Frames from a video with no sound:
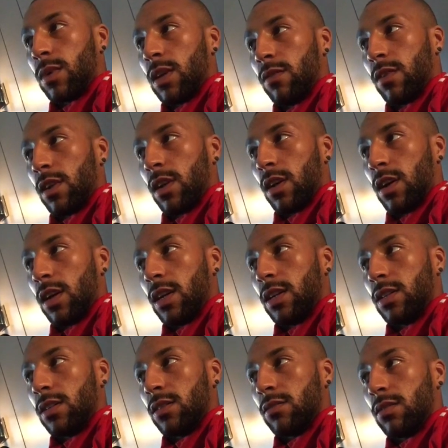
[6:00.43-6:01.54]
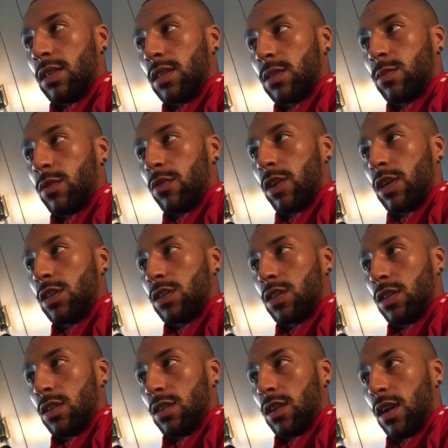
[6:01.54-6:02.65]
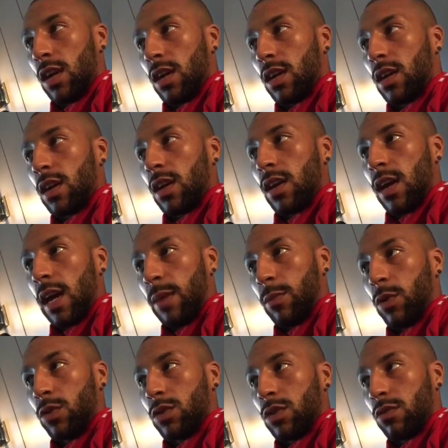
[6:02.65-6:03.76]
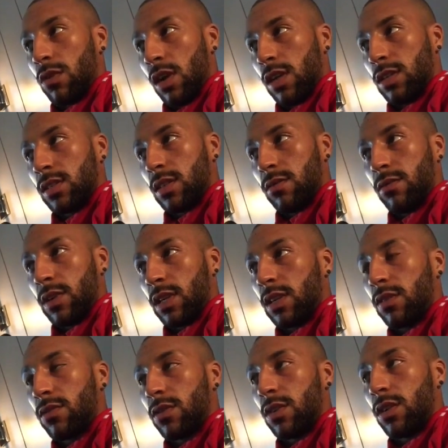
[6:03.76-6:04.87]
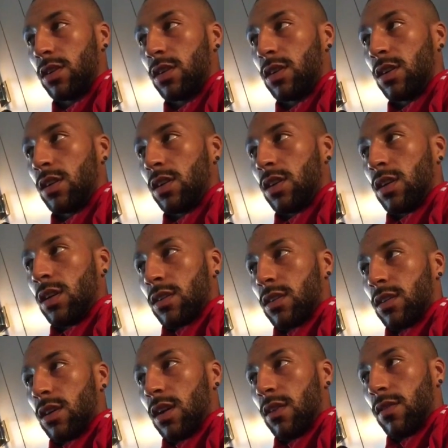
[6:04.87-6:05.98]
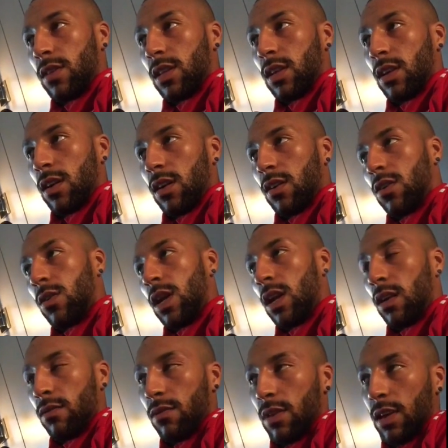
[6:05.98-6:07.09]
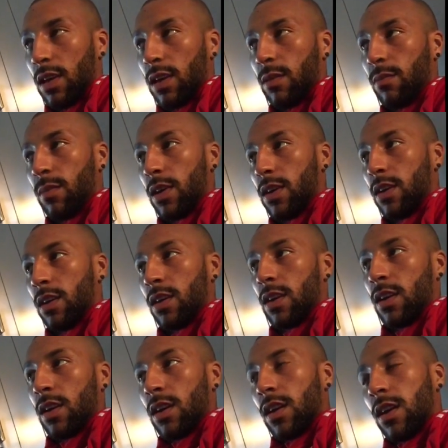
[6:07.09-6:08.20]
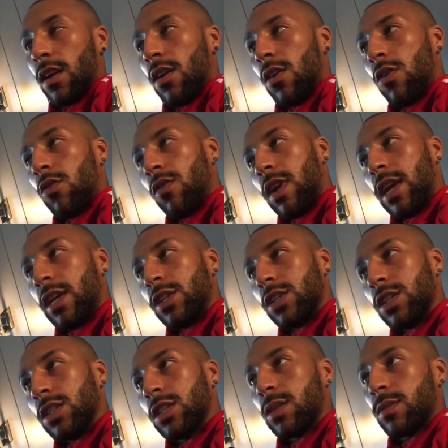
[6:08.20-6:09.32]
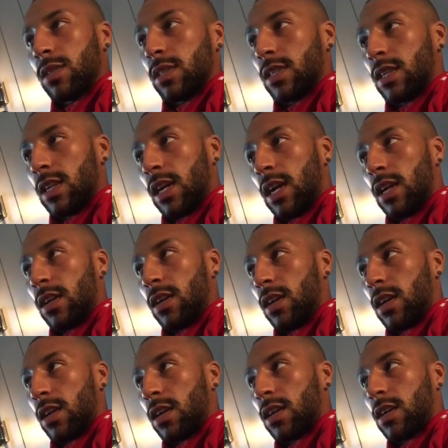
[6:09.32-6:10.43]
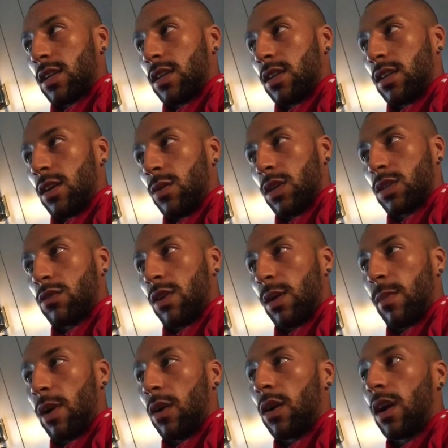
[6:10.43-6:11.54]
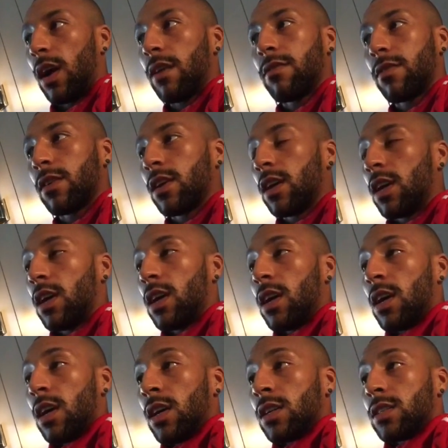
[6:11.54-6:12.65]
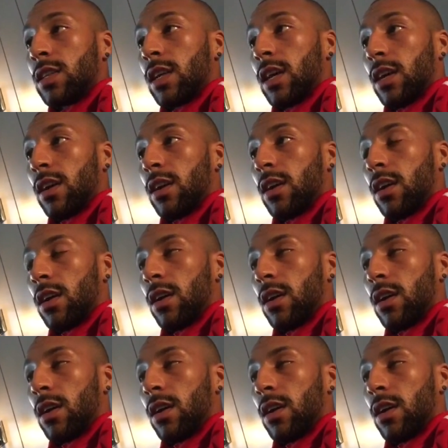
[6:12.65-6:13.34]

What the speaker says: giving her inspiration and like ammo to write something different other than, oh, I love him and, oh, relationships, this and that. Like, I wanted to write about life. So yeah,